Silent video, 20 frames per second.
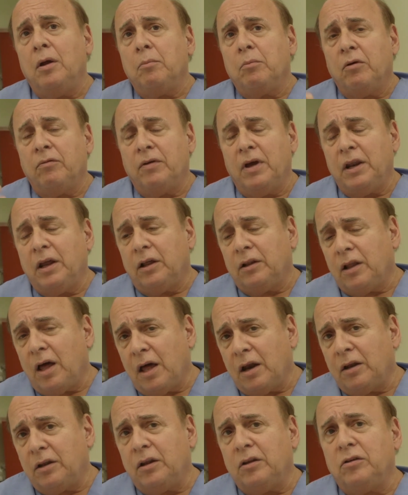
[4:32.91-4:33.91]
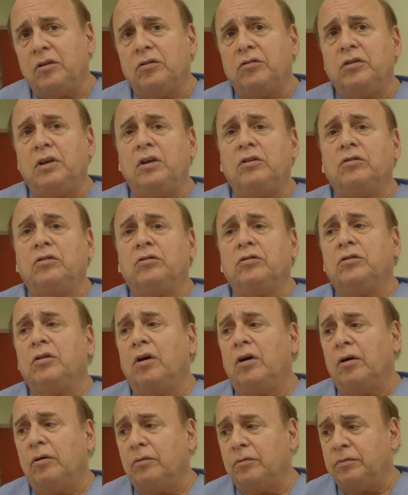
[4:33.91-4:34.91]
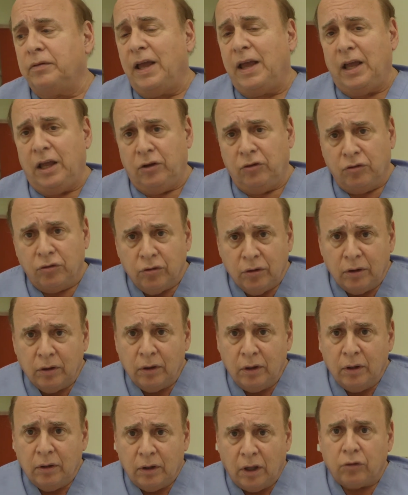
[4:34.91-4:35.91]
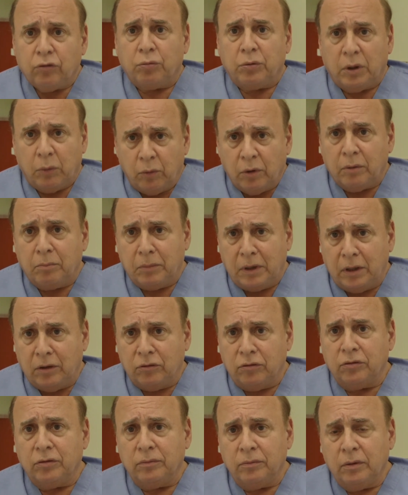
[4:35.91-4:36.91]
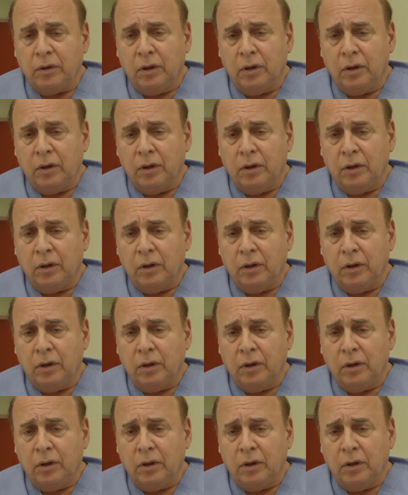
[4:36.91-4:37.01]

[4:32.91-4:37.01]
preventing a lot of the diseases of age. That's really what it means.